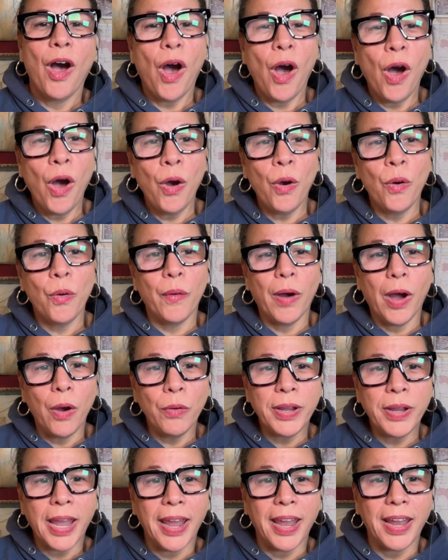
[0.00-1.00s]
Oh,
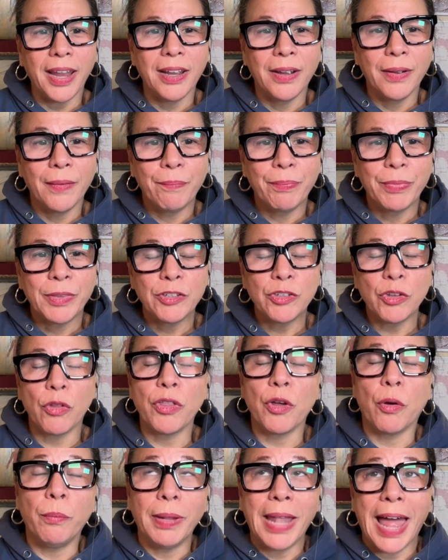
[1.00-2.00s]
okay. So
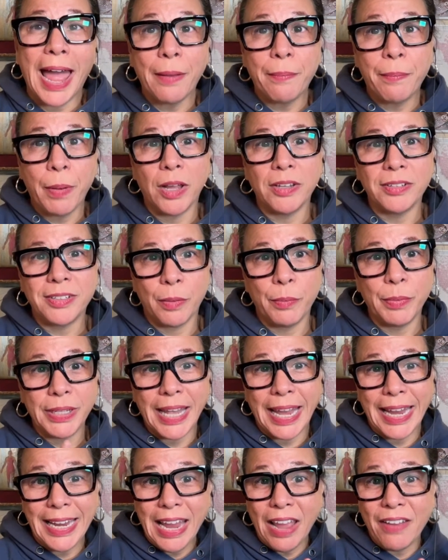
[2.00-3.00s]
they'll blackball someone
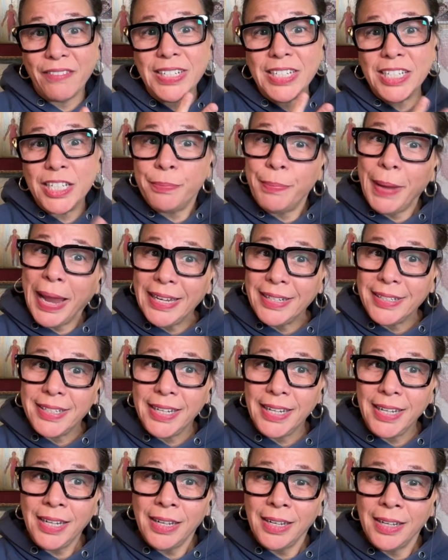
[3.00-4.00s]
like Kevin
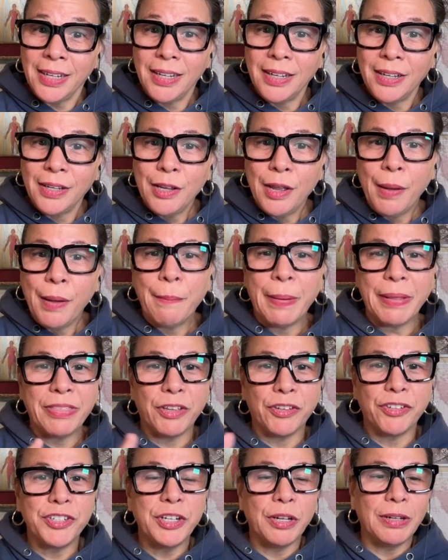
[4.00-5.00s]
Spacey, but
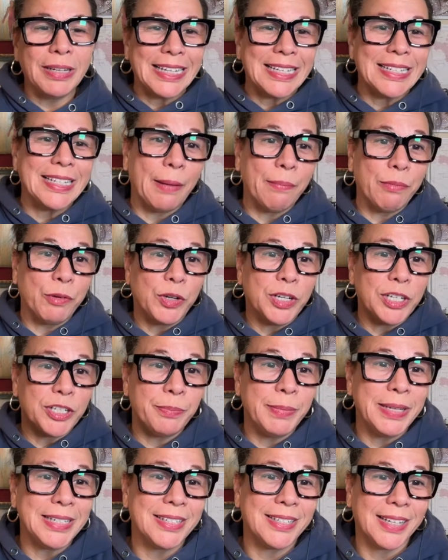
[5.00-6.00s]
they'll still accept
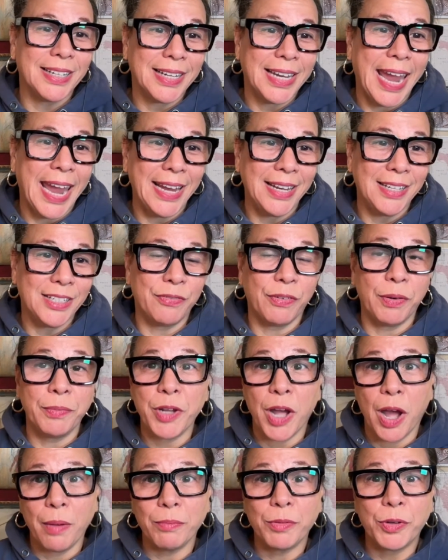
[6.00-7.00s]
Christmas cakes from
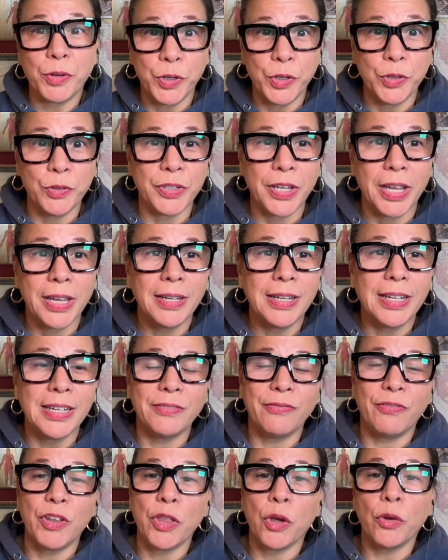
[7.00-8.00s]
Tom Cruise.
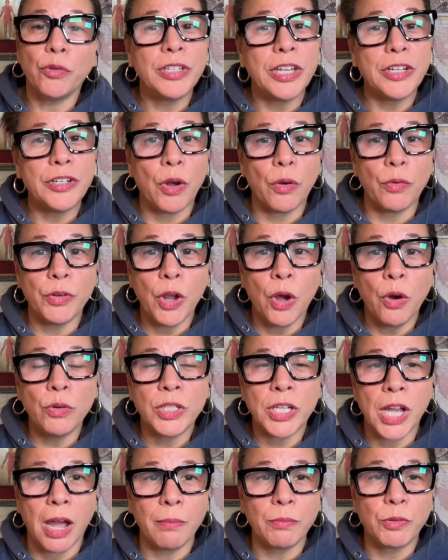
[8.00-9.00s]
Because for those that don't know,
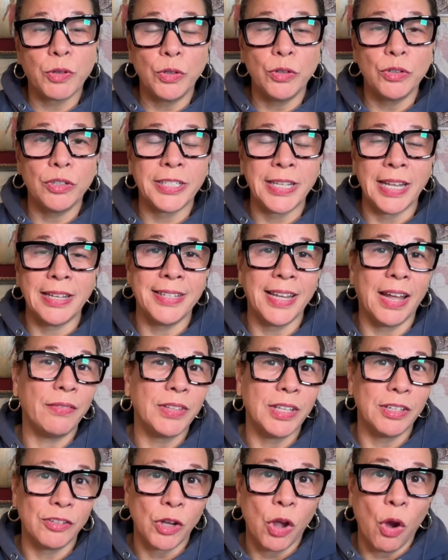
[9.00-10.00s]
Tom Cruise sends
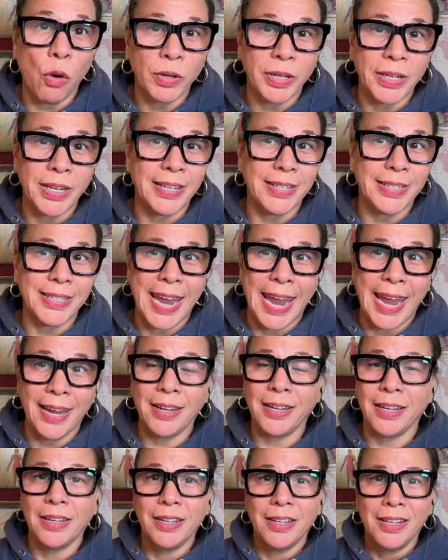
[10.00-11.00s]
out this coconut
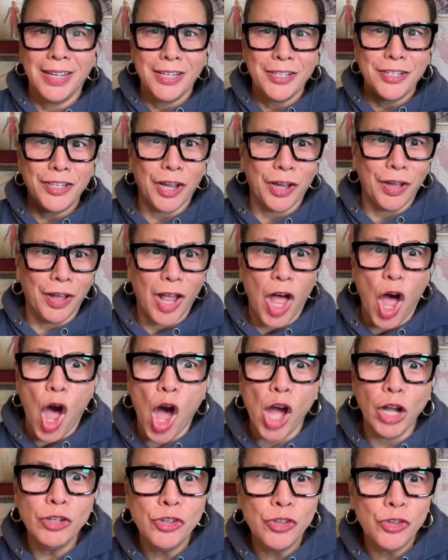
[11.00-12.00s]
cake to
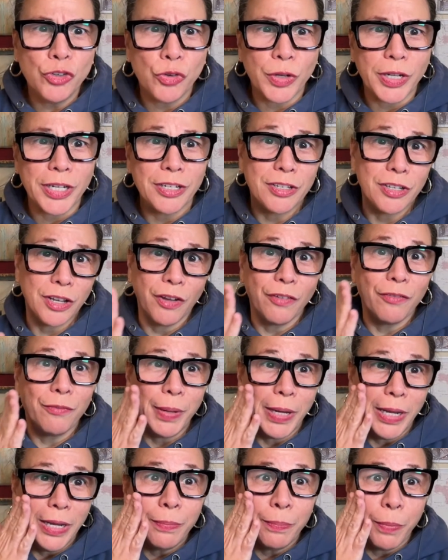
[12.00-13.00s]
hundreds of
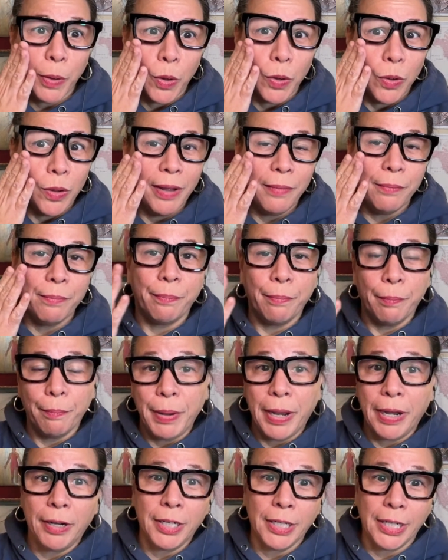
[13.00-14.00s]
people, and
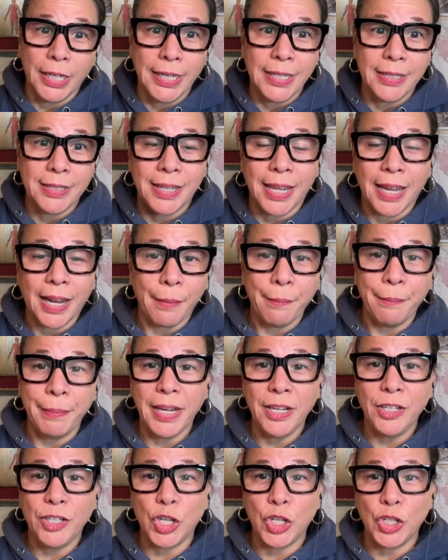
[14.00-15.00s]
apparently it's like a
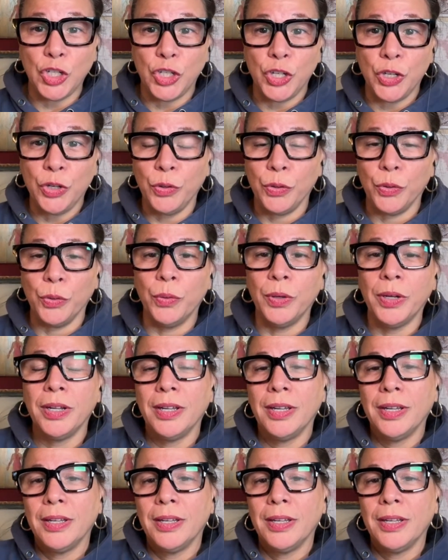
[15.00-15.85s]
big to-do.